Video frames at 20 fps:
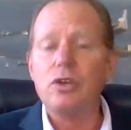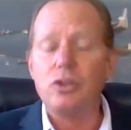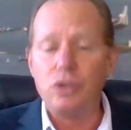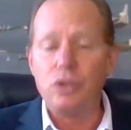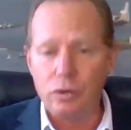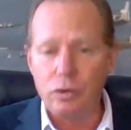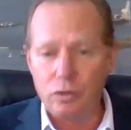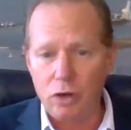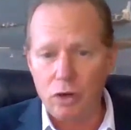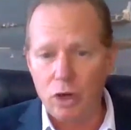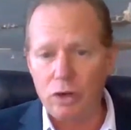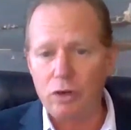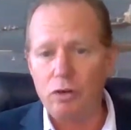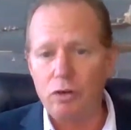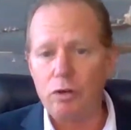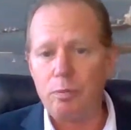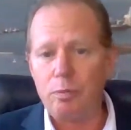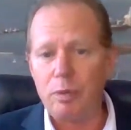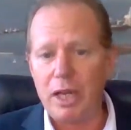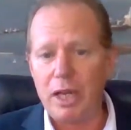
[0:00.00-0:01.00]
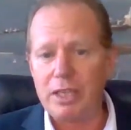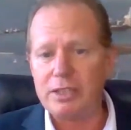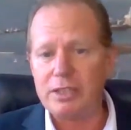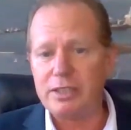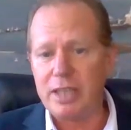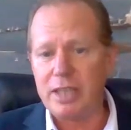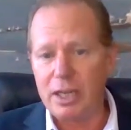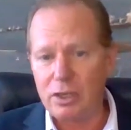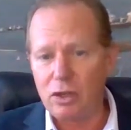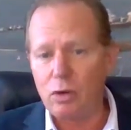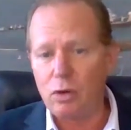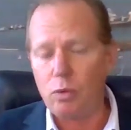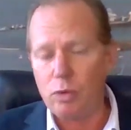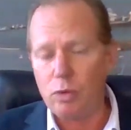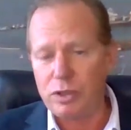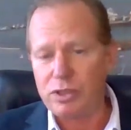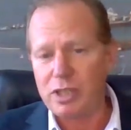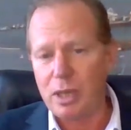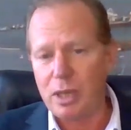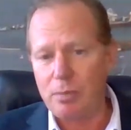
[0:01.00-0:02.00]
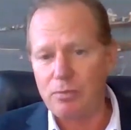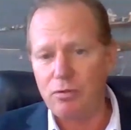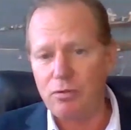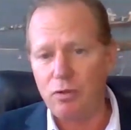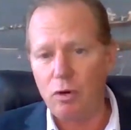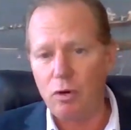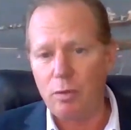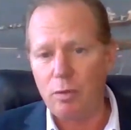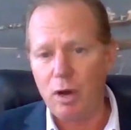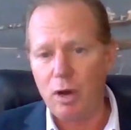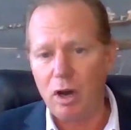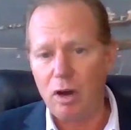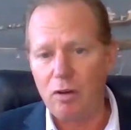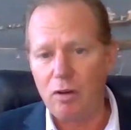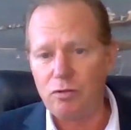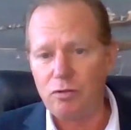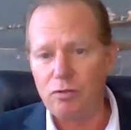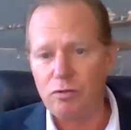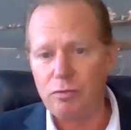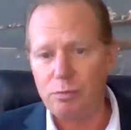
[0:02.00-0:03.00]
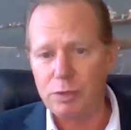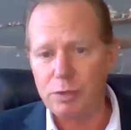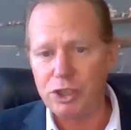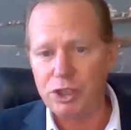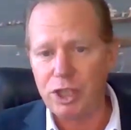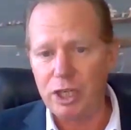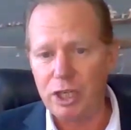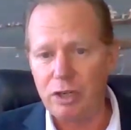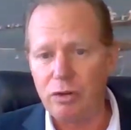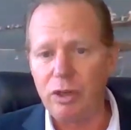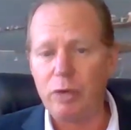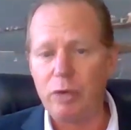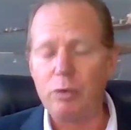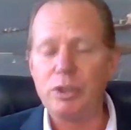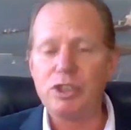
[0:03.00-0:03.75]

you've got to replace that with some form of machinery,